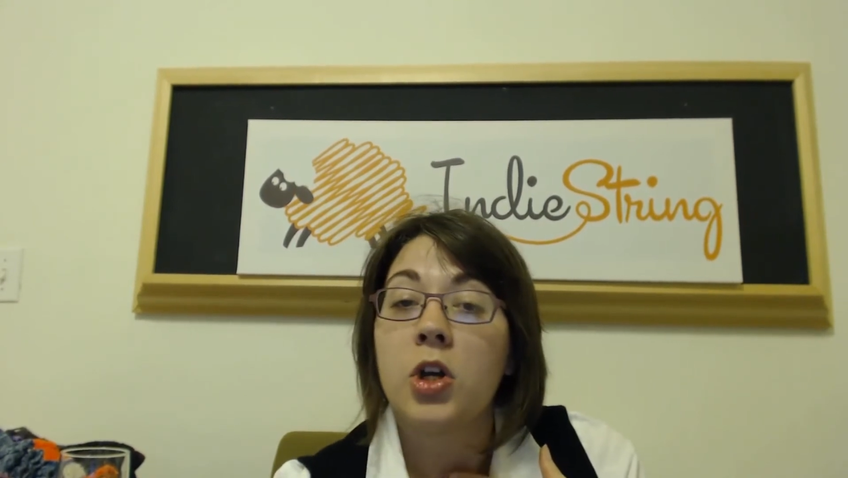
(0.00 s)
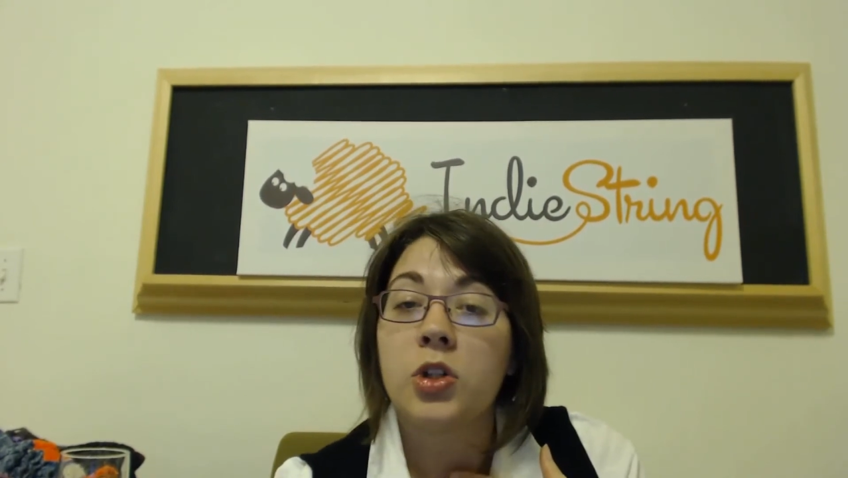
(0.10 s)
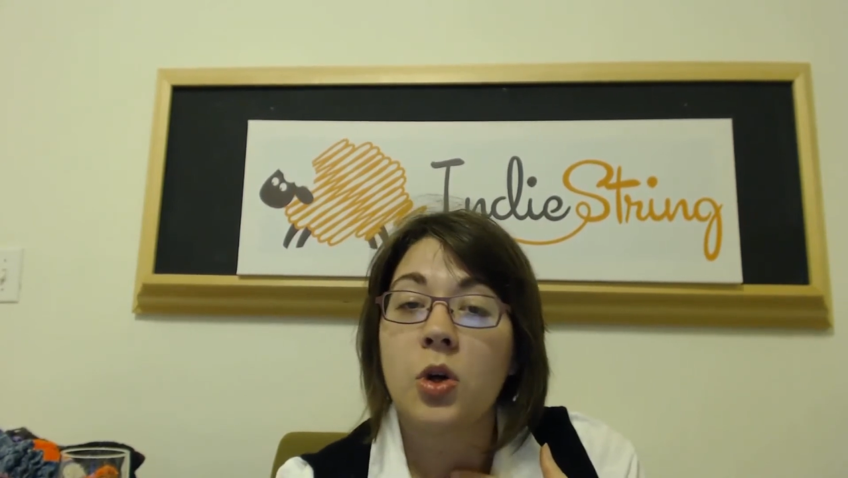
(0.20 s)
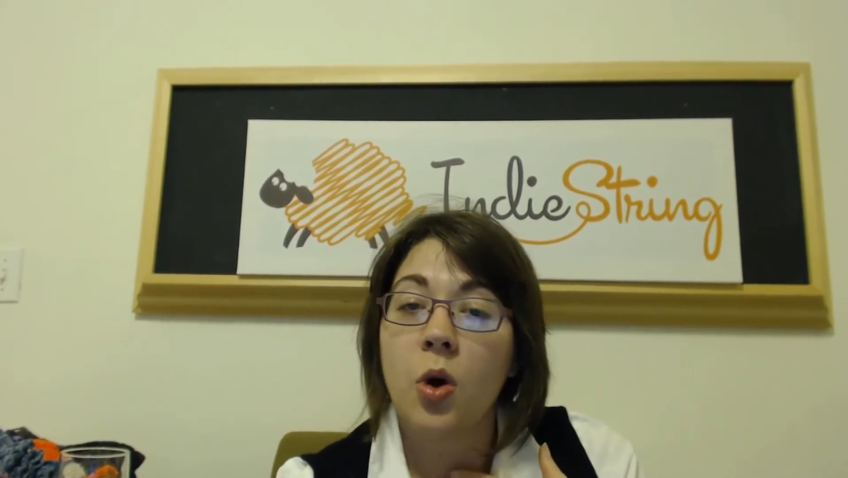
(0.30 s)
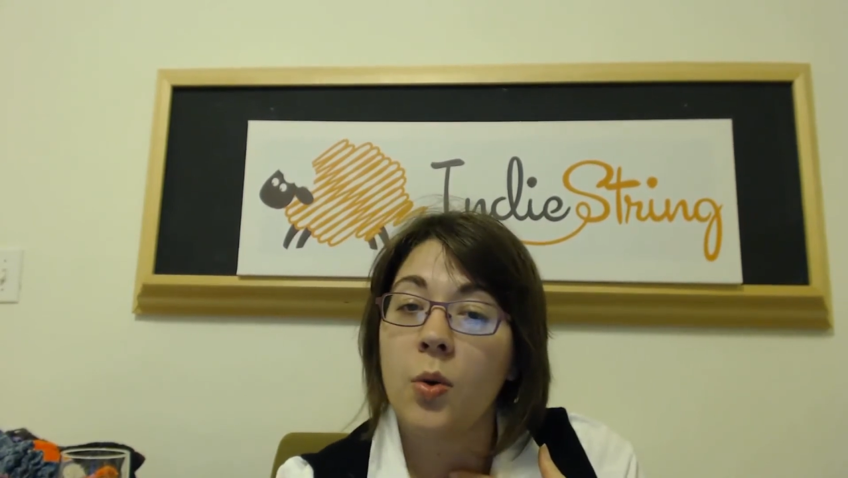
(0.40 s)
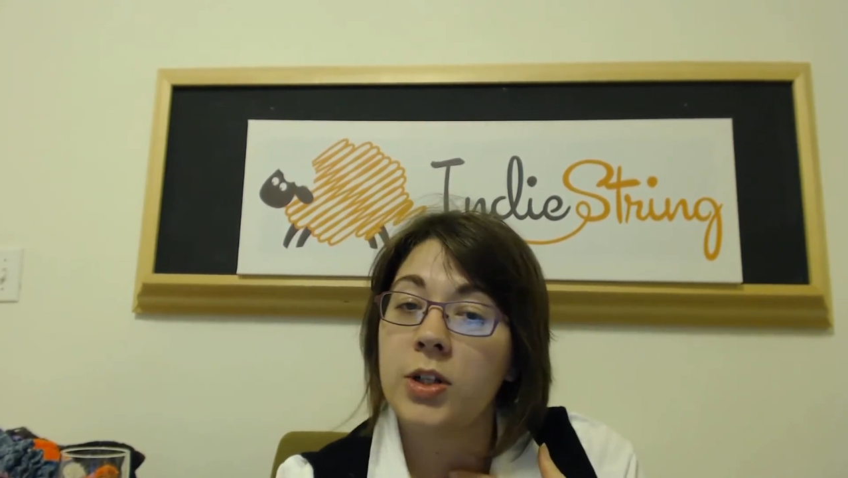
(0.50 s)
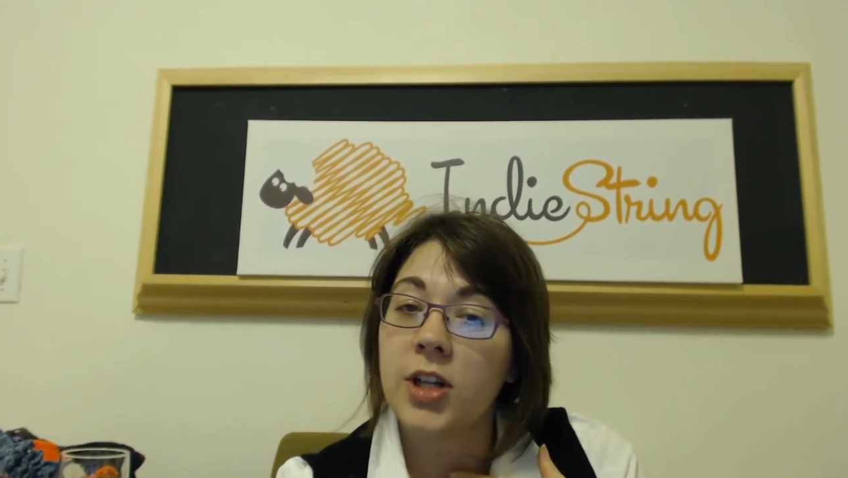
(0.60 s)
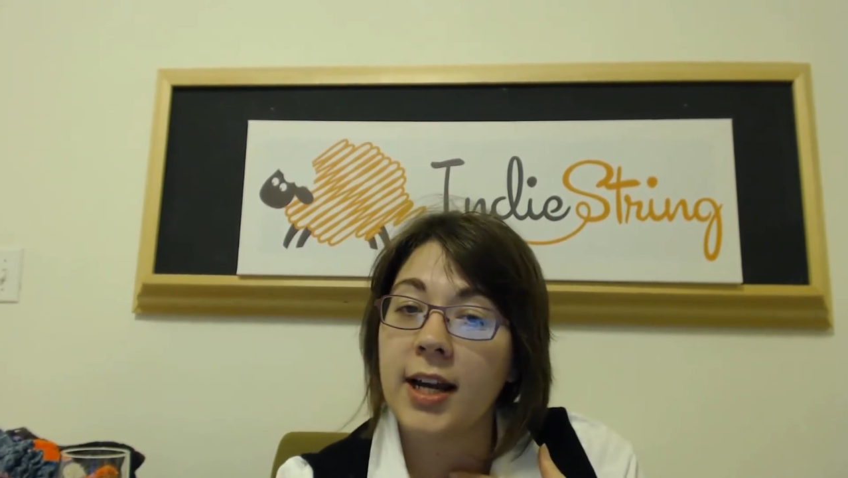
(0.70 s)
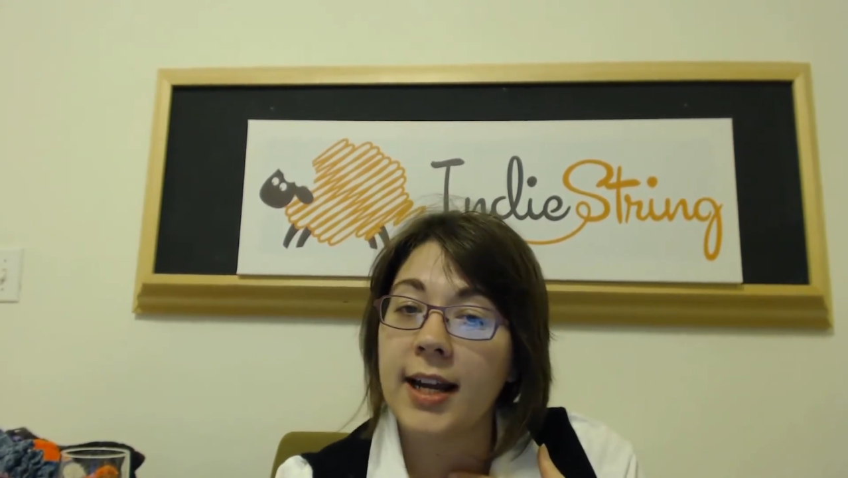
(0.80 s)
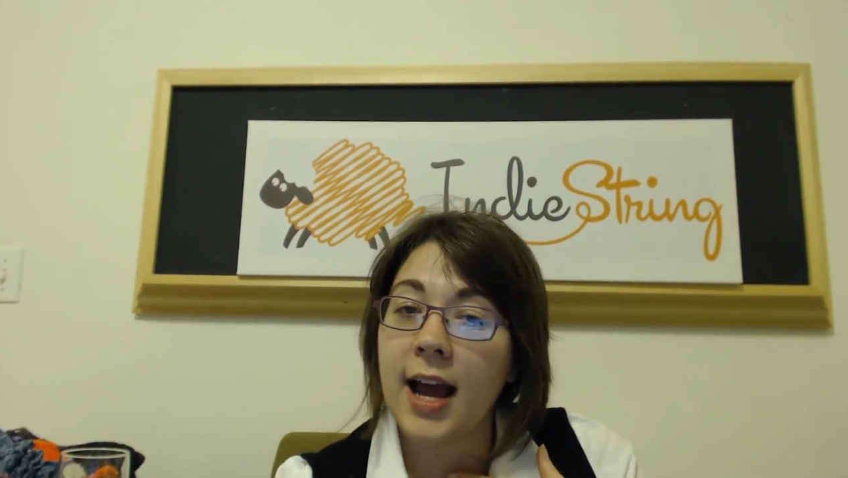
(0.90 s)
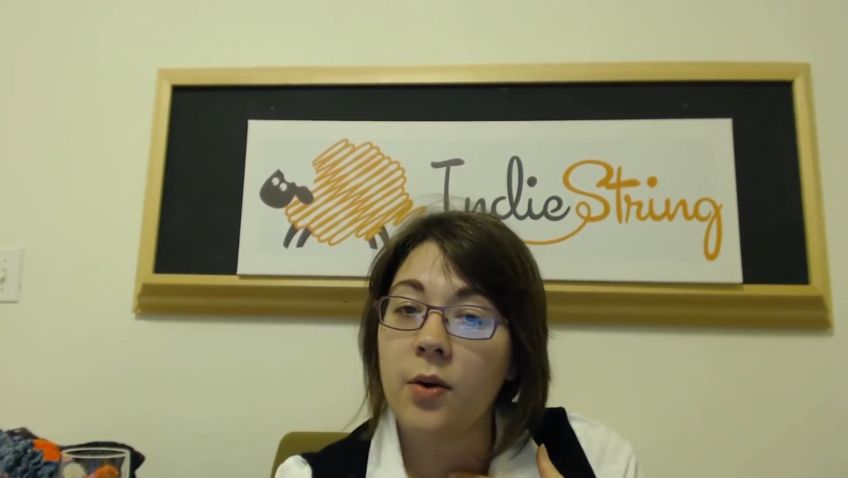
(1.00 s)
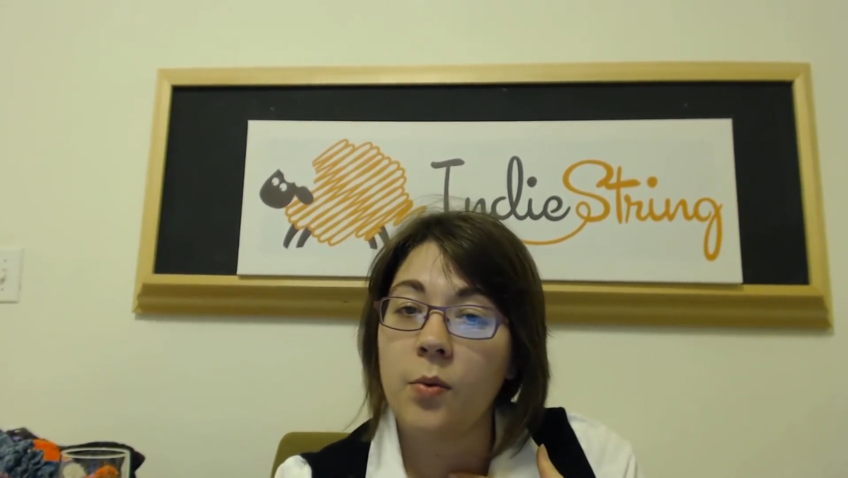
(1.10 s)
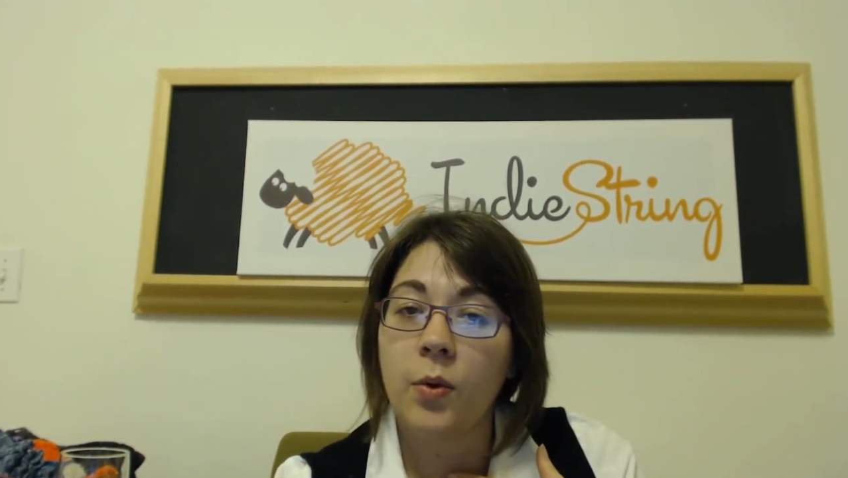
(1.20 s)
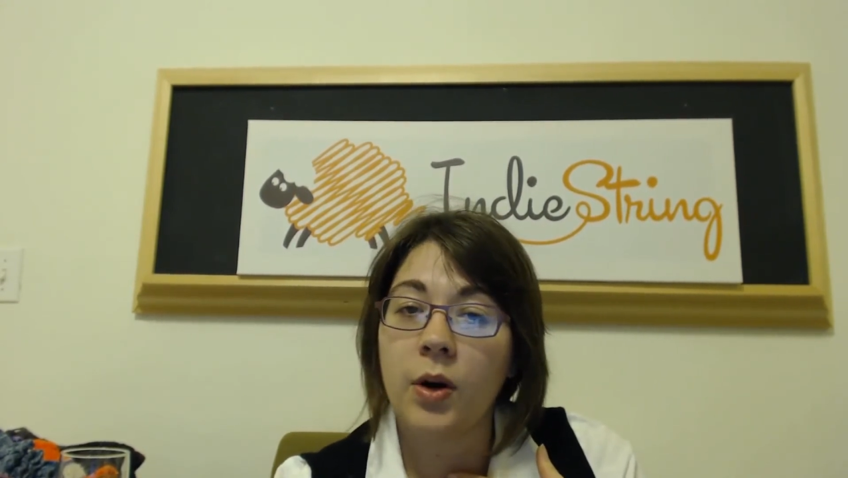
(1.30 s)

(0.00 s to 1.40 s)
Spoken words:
So go and check it out.